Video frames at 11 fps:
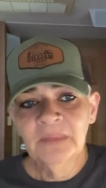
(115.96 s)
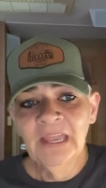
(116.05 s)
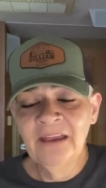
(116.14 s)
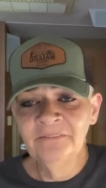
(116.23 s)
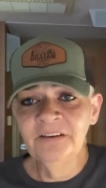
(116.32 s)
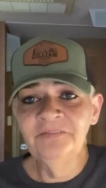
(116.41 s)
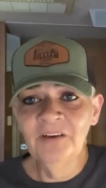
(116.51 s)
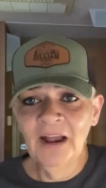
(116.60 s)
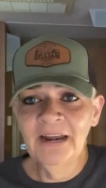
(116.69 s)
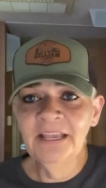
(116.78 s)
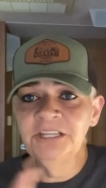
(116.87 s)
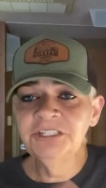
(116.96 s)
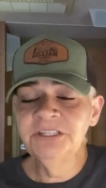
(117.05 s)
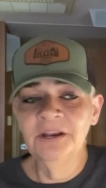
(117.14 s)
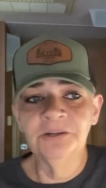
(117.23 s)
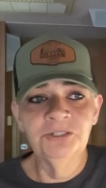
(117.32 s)
every Friday
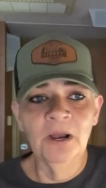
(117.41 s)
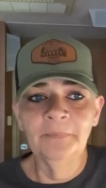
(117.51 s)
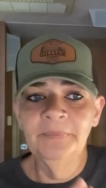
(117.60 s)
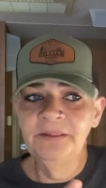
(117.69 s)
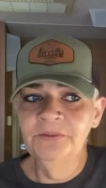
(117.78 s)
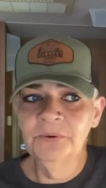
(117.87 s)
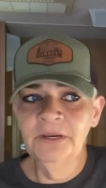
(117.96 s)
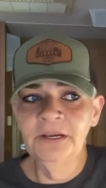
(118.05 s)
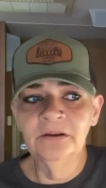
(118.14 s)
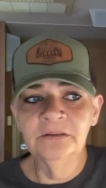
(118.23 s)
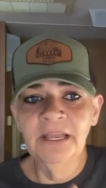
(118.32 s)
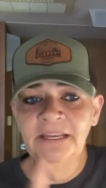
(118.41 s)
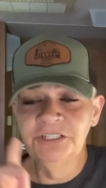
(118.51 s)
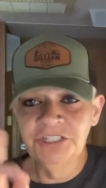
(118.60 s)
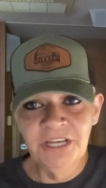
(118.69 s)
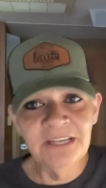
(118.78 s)
they're dropping three, or, and
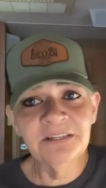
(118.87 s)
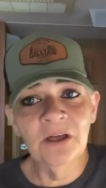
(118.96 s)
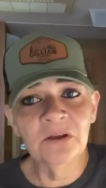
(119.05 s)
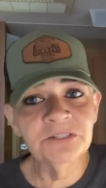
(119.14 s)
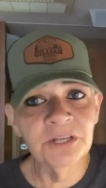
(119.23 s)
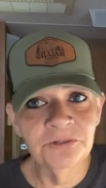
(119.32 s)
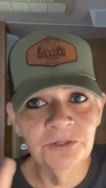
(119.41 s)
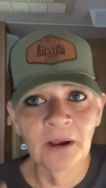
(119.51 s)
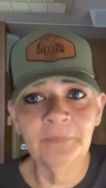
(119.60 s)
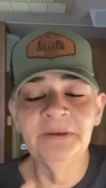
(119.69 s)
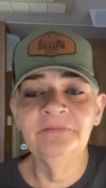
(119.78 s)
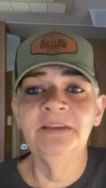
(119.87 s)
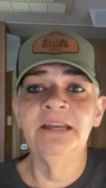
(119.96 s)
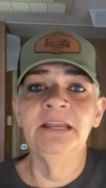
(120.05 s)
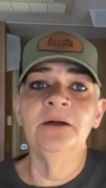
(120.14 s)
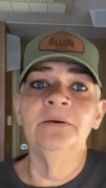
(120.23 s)
she's also dropping a
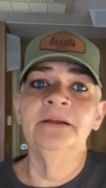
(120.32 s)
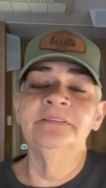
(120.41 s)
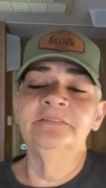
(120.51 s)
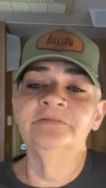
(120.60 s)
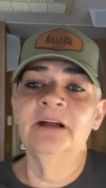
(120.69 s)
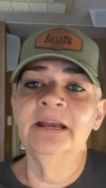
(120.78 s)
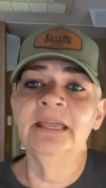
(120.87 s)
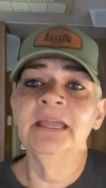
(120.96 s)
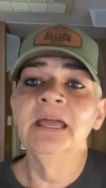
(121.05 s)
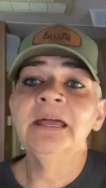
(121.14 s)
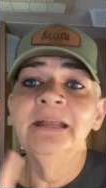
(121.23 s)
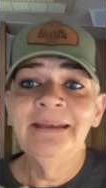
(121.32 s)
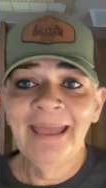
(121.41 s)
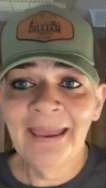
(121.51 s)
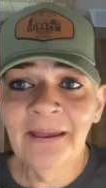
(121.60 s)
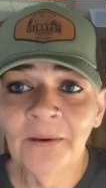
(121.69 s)
video every Friday.
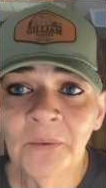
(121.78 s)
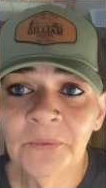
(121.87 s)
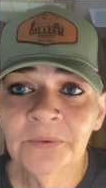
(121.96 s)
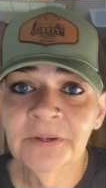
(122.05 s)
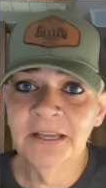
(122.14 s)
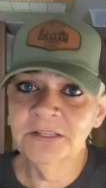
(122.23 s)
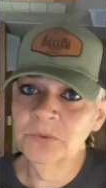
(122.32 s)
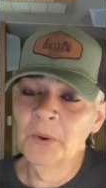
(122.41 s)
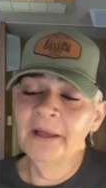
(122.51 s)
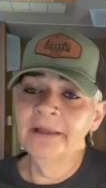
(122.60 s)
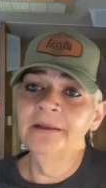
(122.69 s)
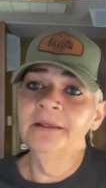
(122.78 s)
Now, guess what?